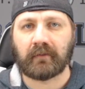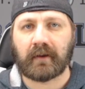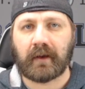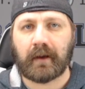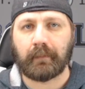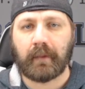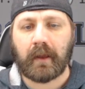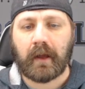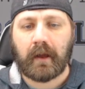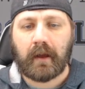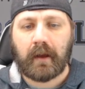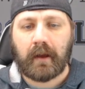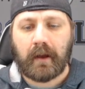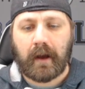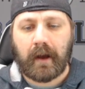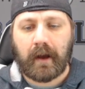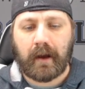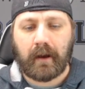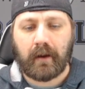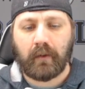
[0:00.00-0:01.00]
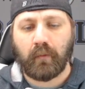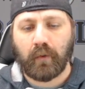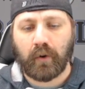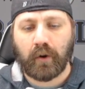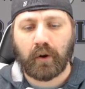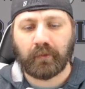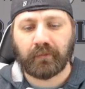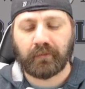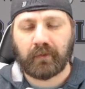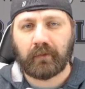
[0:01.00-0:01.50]
up. We're
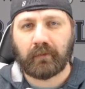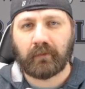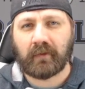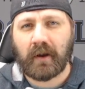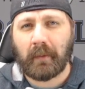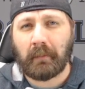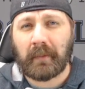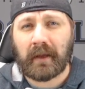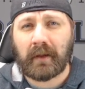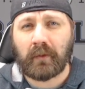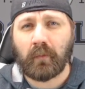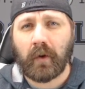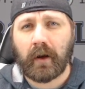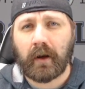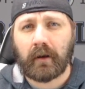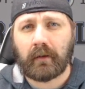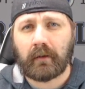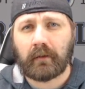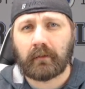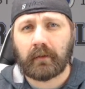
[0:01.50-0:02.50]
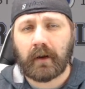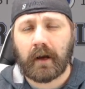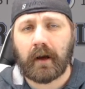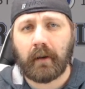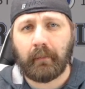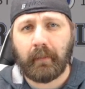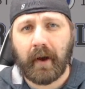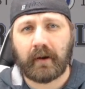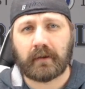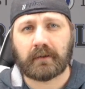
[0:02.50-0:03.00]
also using a Meanwell
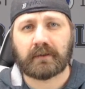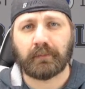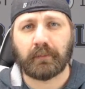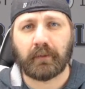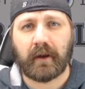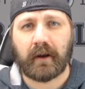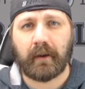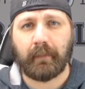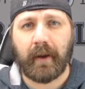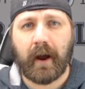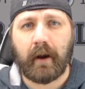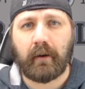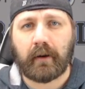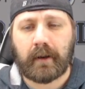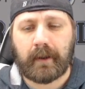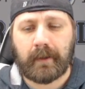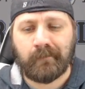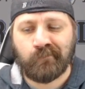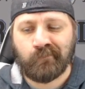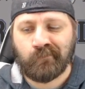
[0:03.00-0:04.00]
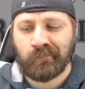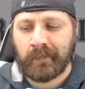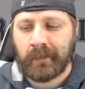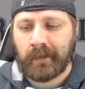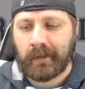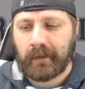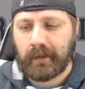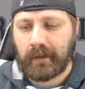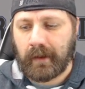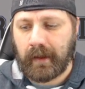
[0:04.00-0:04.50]
power supply to power it.
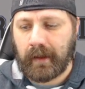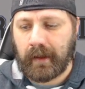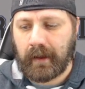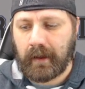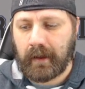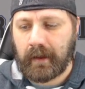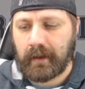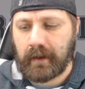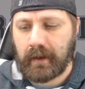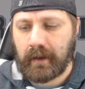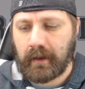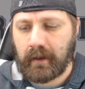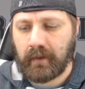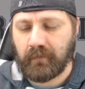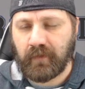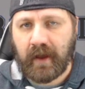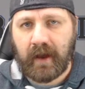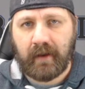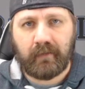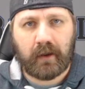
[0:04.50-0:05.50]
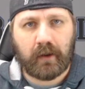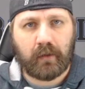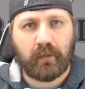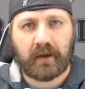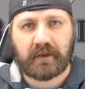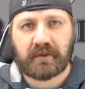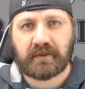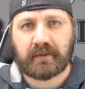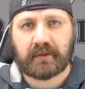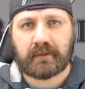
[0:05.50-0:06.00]
And if you have any
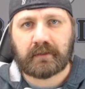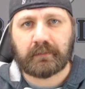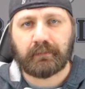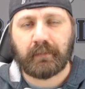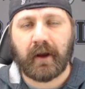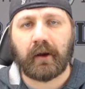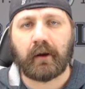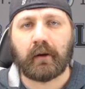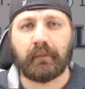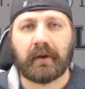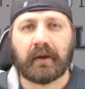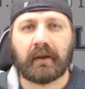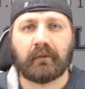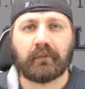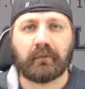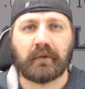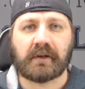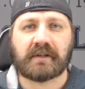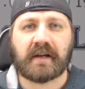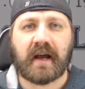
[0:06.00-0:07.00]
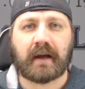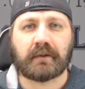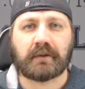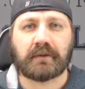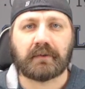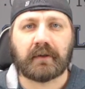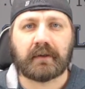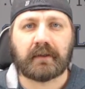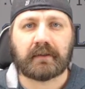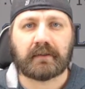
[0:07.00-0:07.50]
questions, by all means, reach out
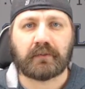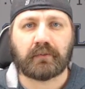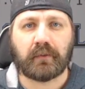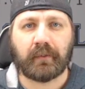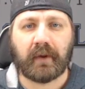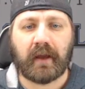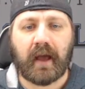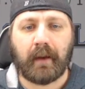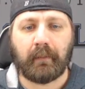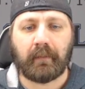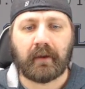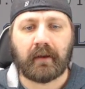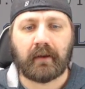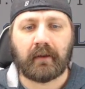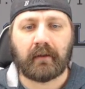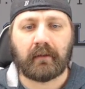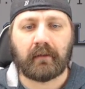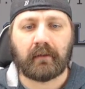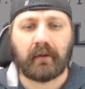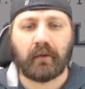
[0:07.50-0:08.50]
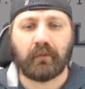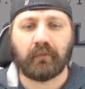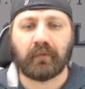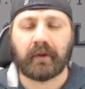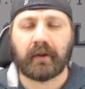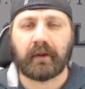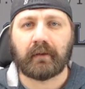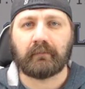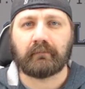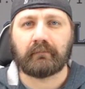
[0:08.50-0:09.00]
to us. We'll be happy to
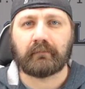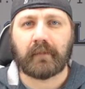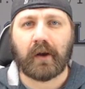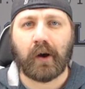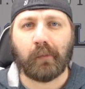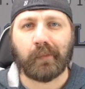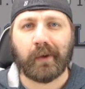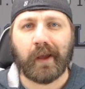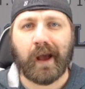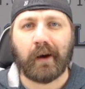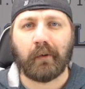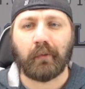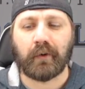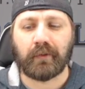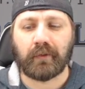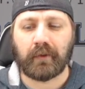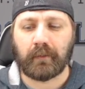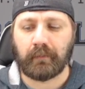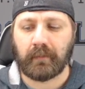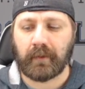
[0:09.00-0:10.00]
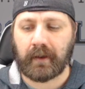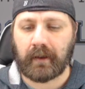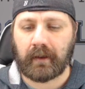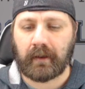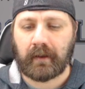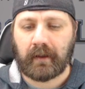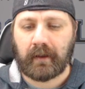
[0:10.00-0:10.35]
hopefully help you out with them. But